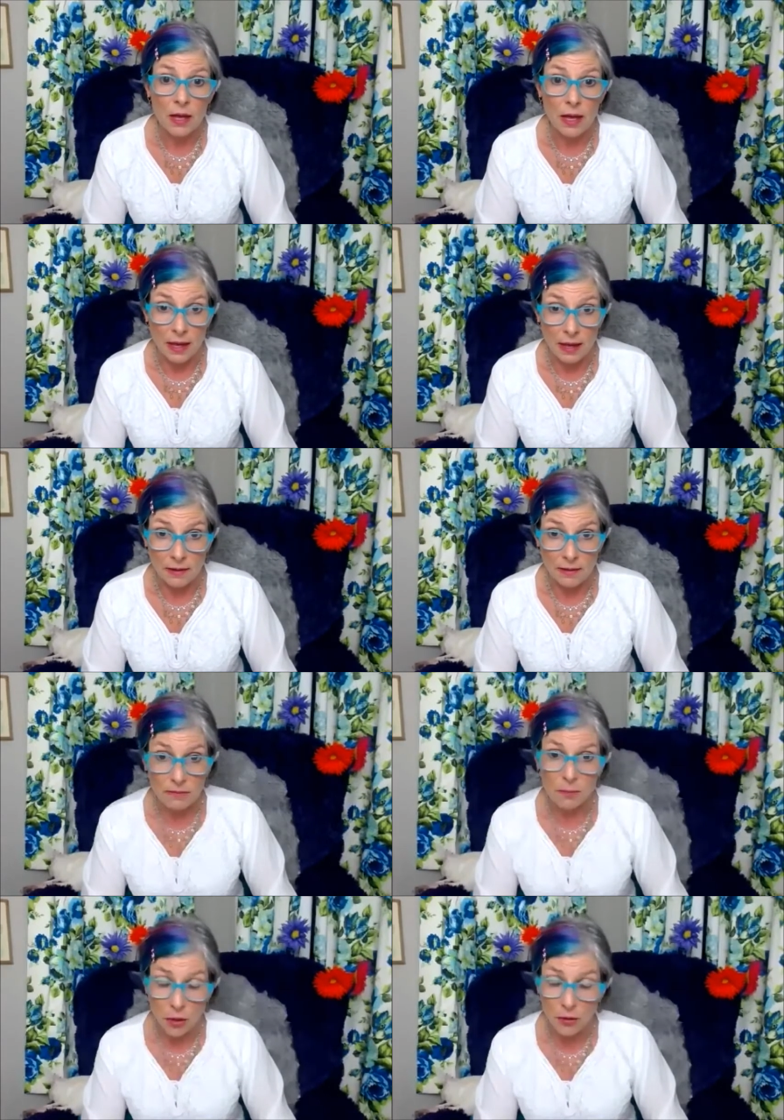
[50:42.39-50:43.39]

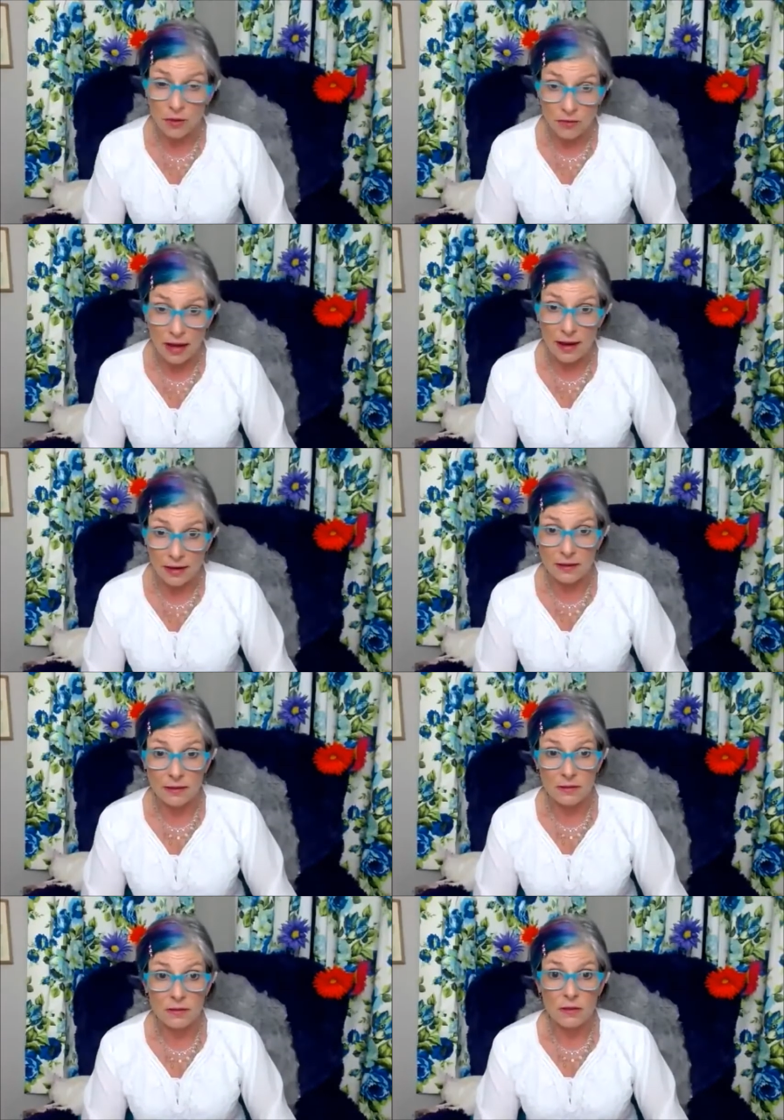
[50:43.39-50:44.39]
and part of that
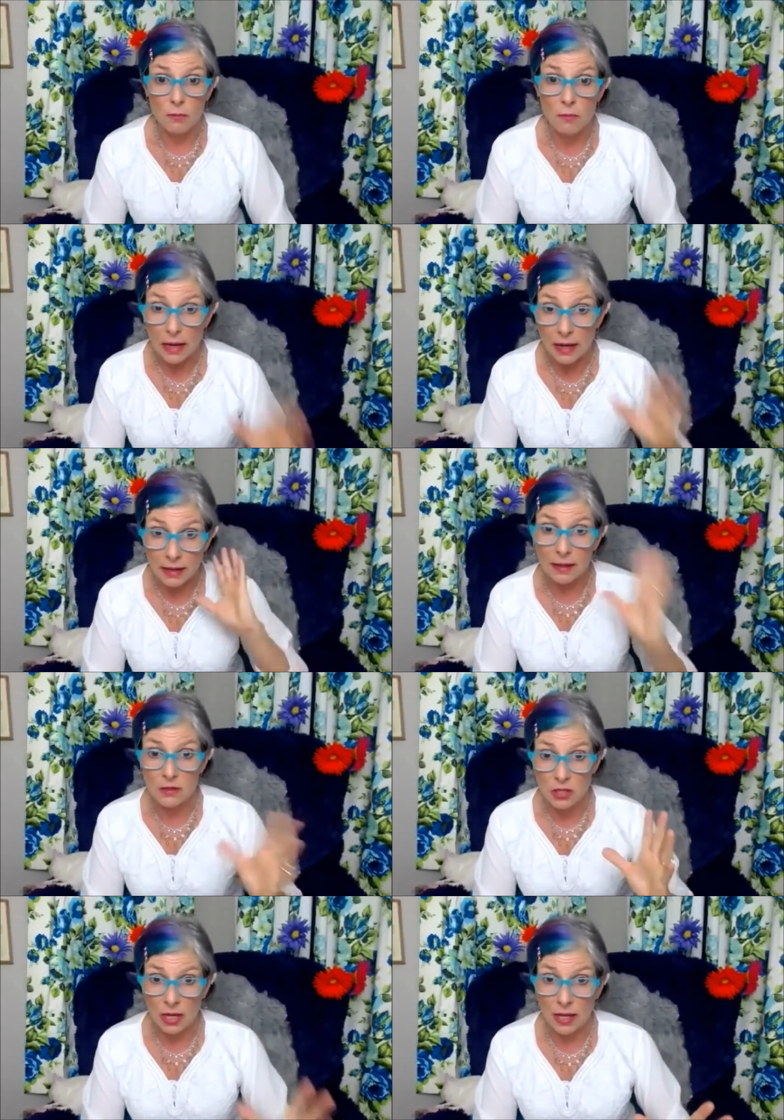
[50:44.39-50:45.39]
is
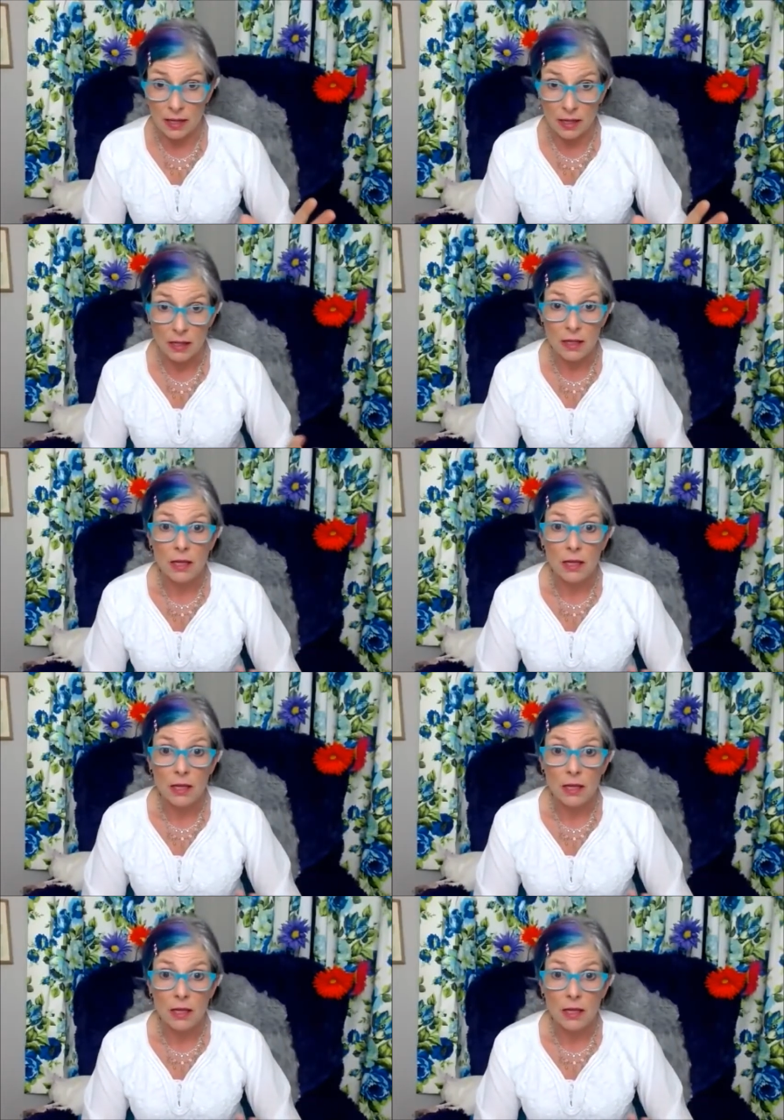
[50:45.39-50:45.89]
managing